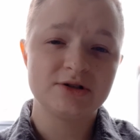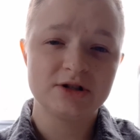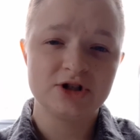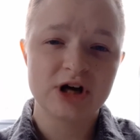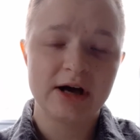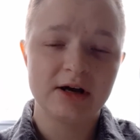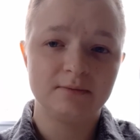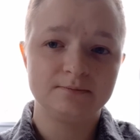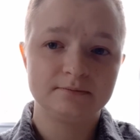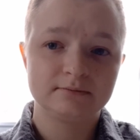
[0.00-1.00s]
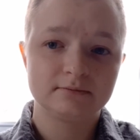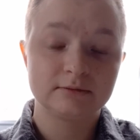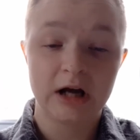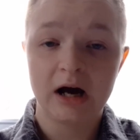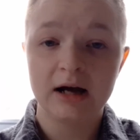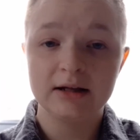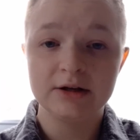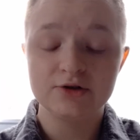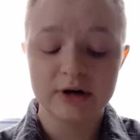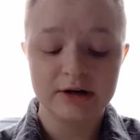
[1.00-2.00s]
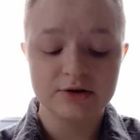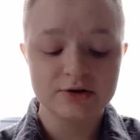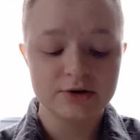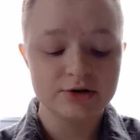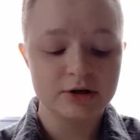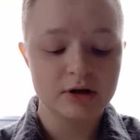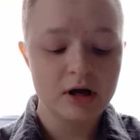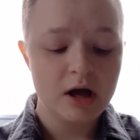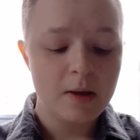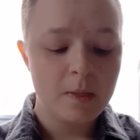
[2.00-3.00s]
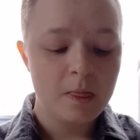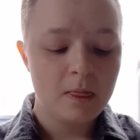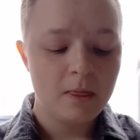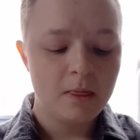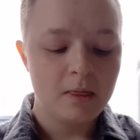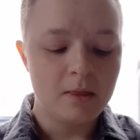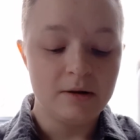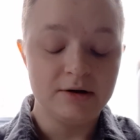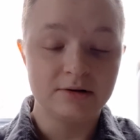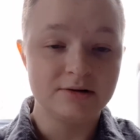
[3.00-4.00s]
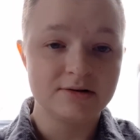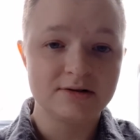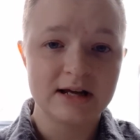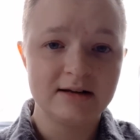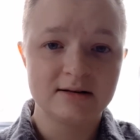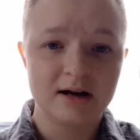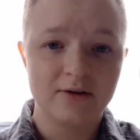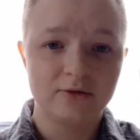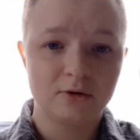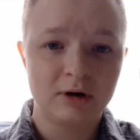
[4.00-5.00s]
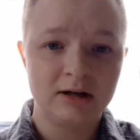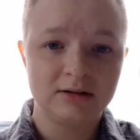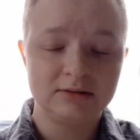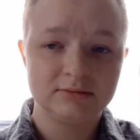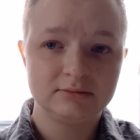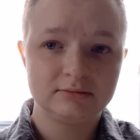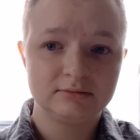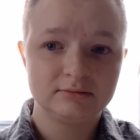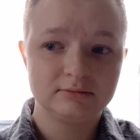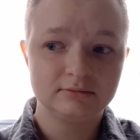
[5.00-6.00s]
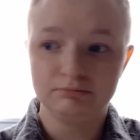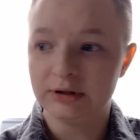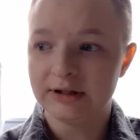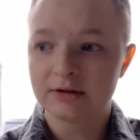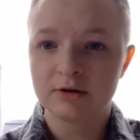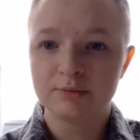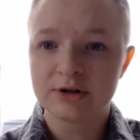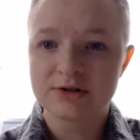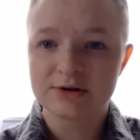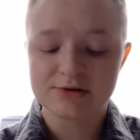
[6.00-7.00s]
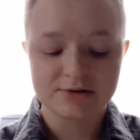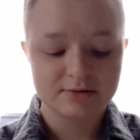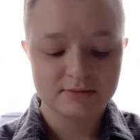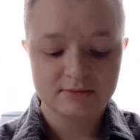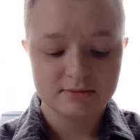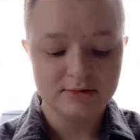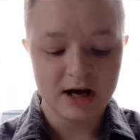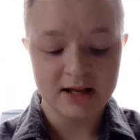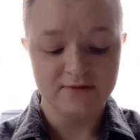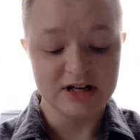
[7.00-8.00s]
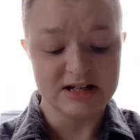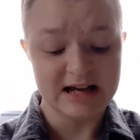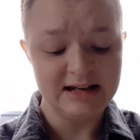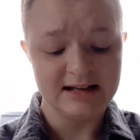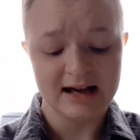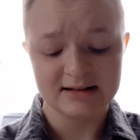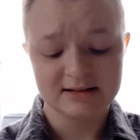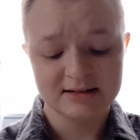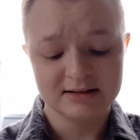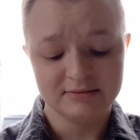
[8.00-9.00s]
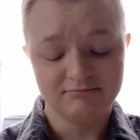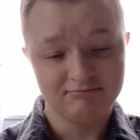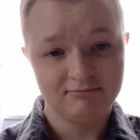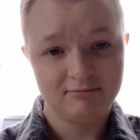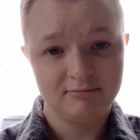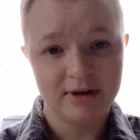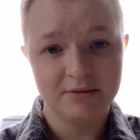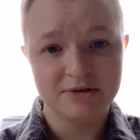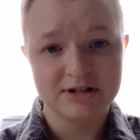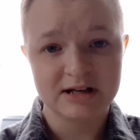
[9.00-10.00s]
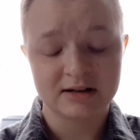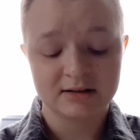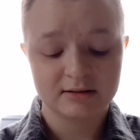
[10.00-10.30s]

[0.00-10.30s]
in China. A highly trained surgeon. He couldn't stand it after a while. Political prisoners, not even dead yet, made him sick.